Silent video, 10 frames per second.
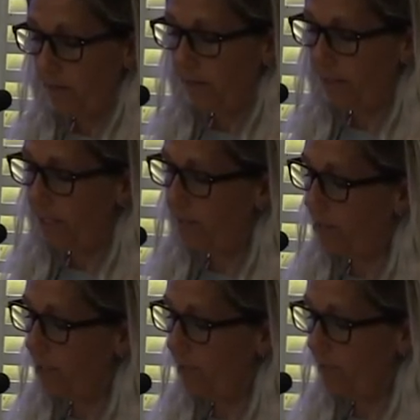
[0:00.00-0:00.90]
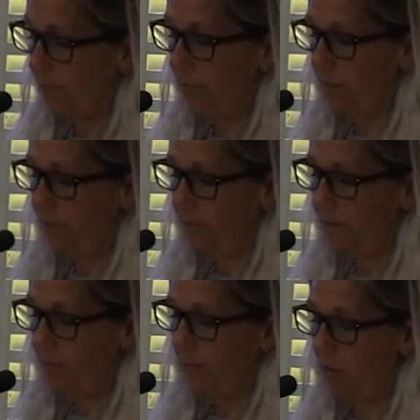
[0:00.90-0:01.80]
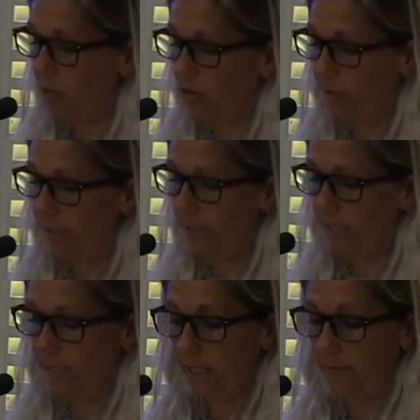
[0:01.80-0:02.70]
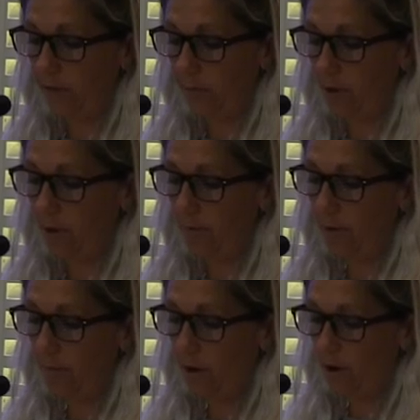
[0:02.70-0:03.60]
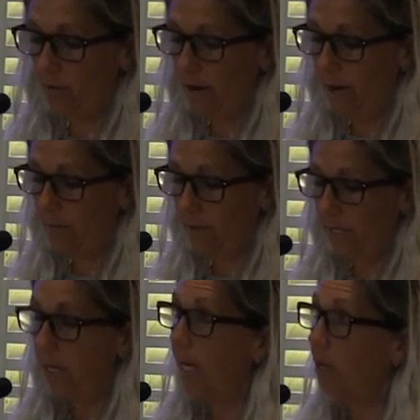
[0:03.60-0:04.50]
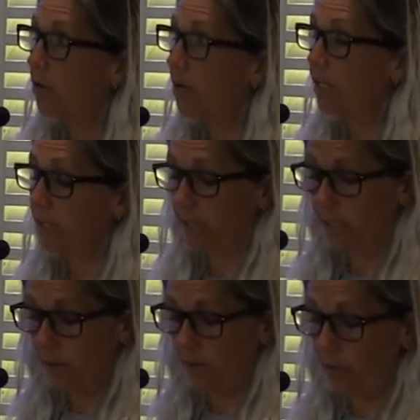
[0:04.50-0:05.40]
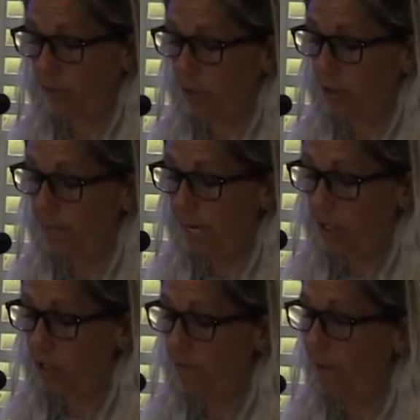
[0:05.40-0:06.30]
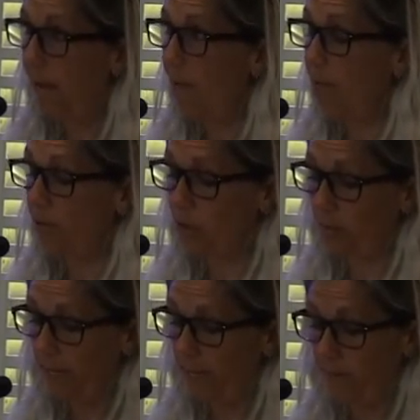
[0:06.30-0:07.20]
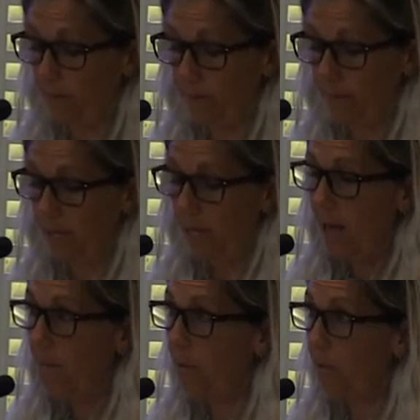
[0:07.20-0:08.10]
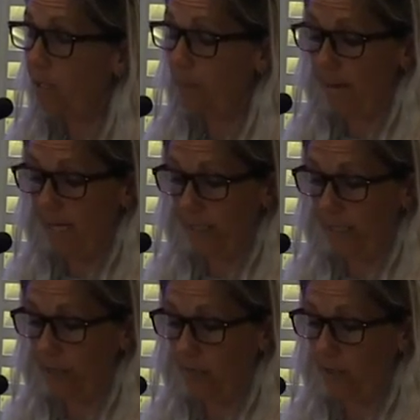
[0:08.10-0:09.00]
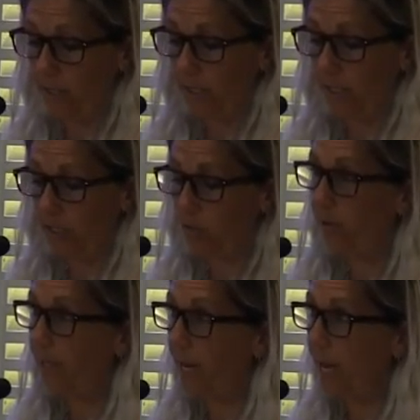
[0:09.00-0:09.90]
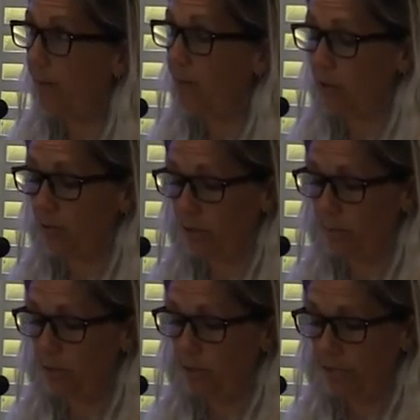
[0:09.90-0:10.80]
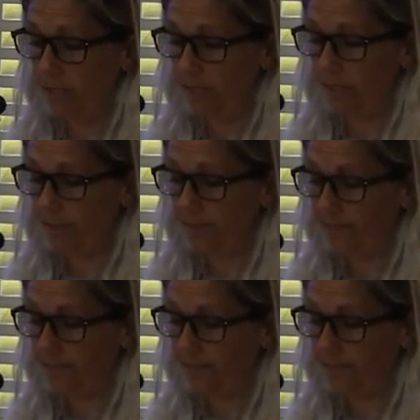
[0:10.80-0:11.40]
The delivery of culturally sensitive appropriate programs increases the self-determination of our Aboriginal people and builds capacity and resilience within our Aboriginal communities.